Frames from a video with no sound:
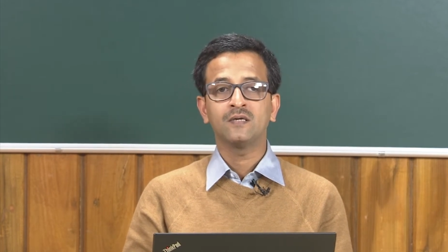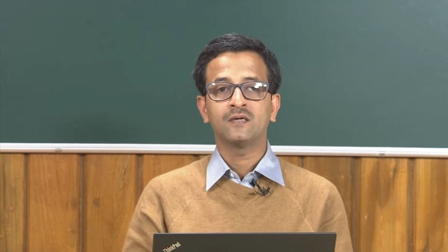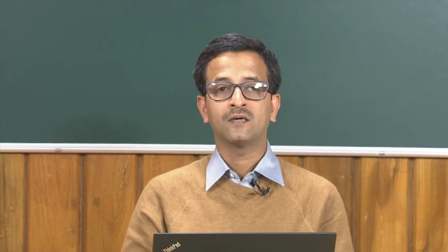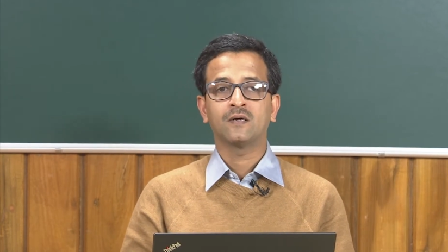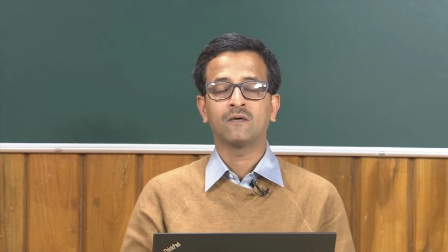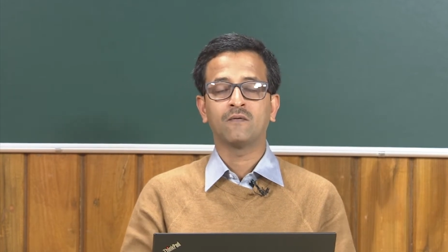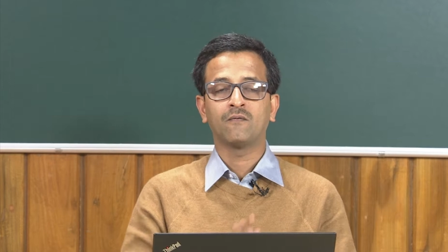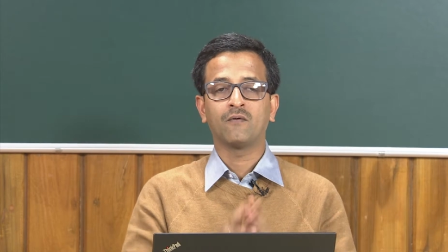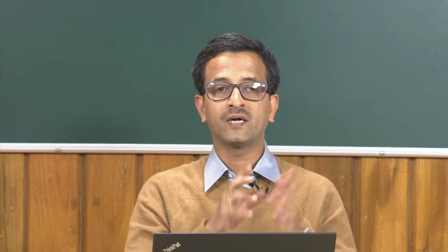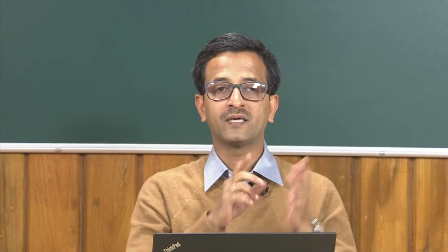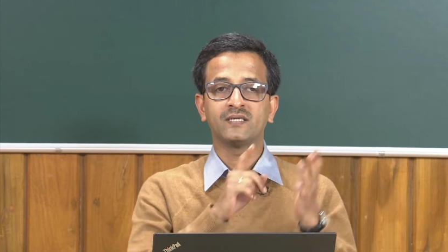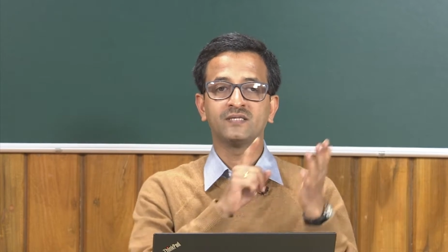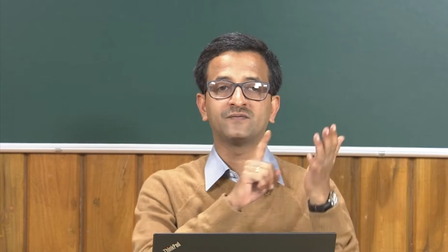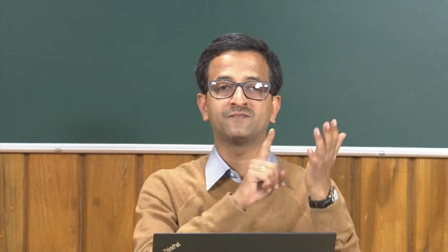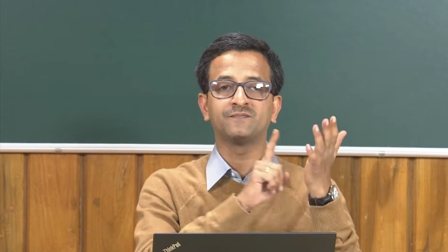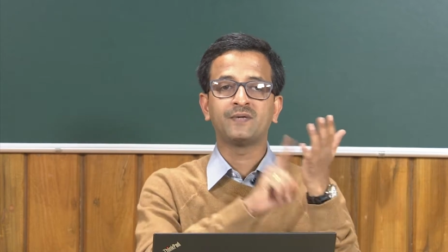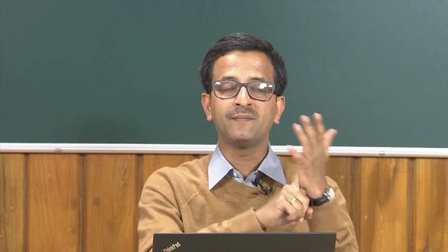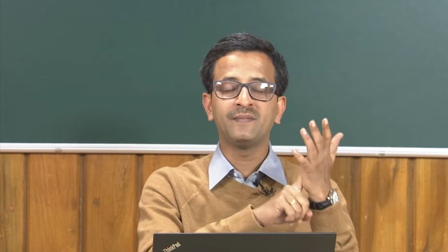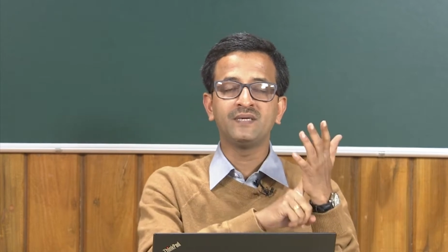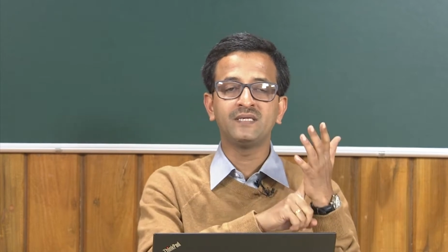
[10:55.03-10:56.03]
One is
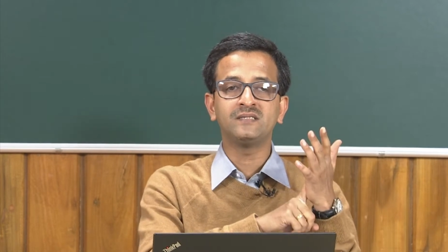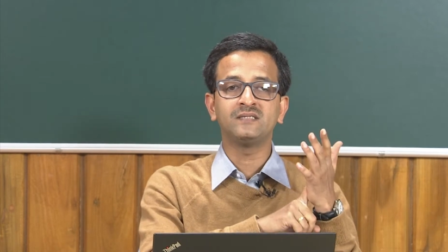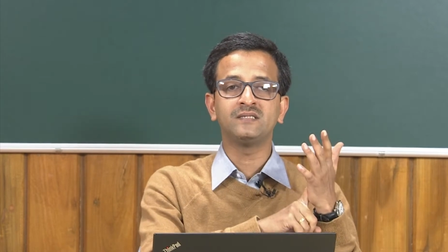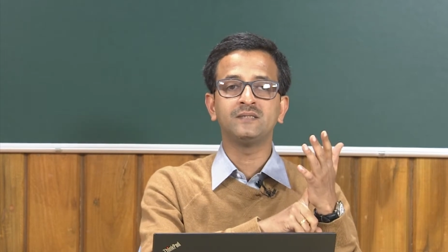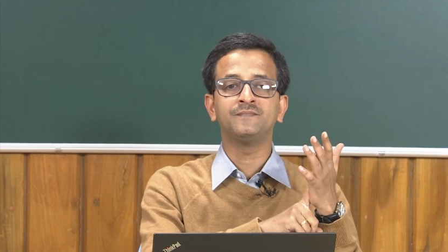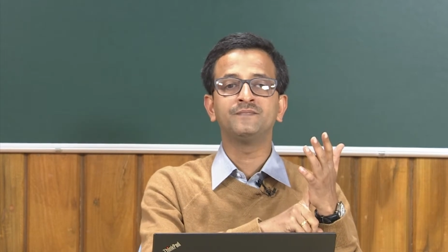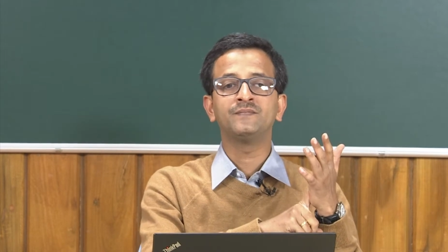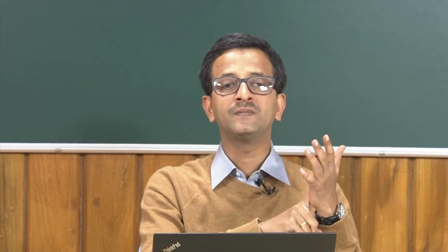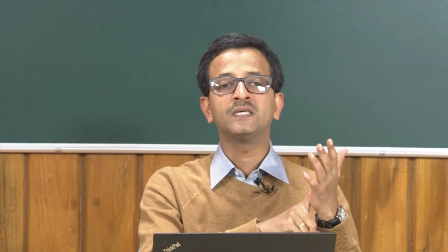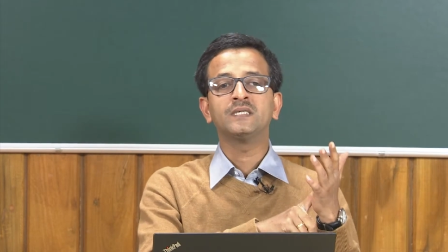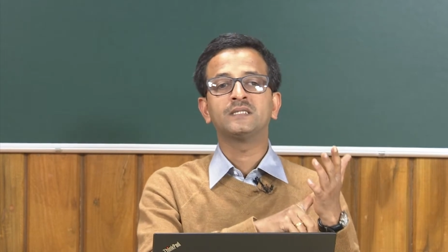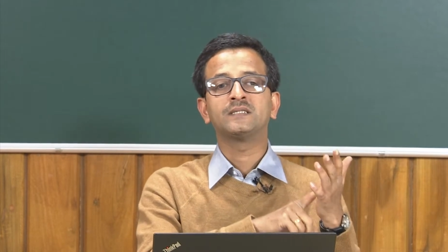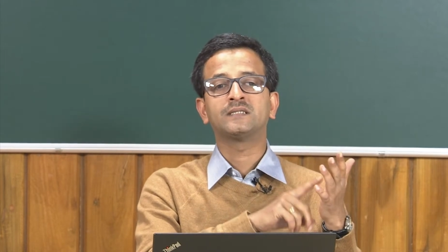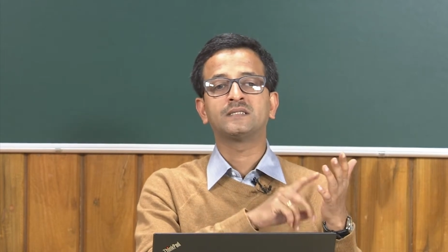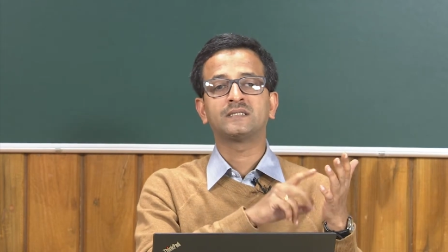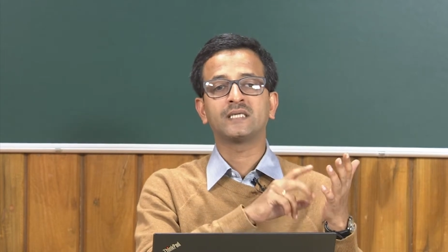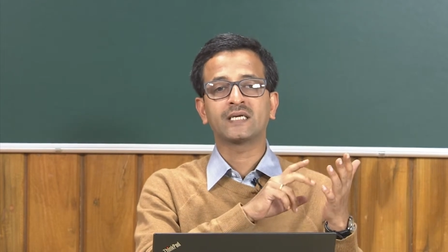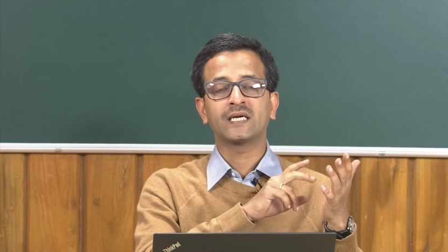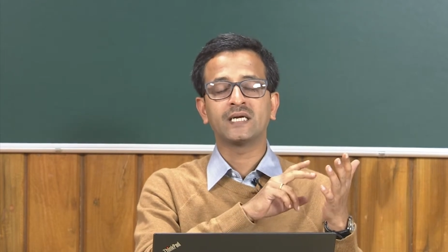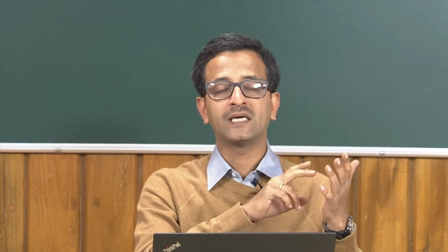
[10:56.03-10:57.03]
feminism,
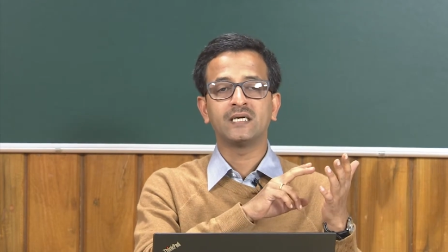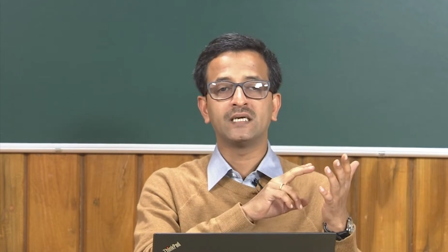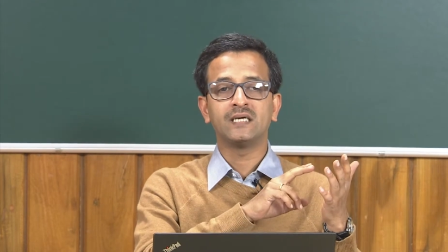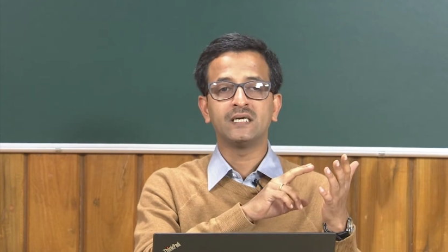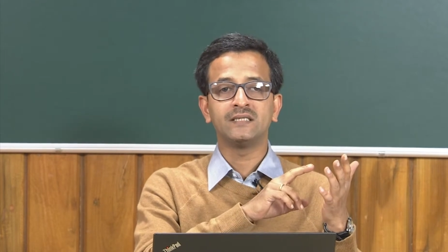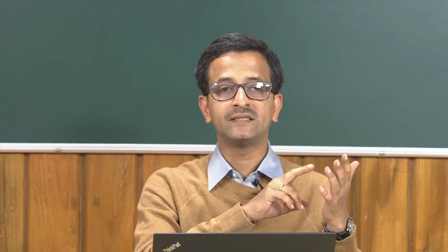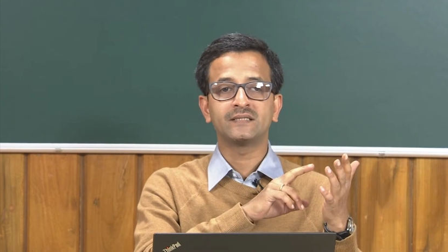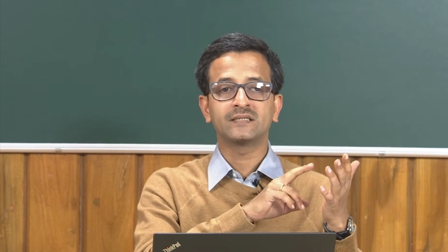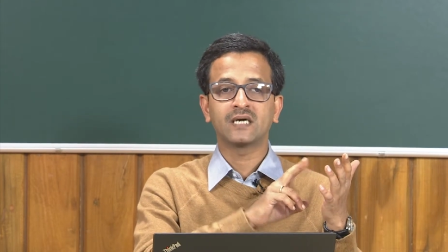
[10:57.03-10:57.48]
secondly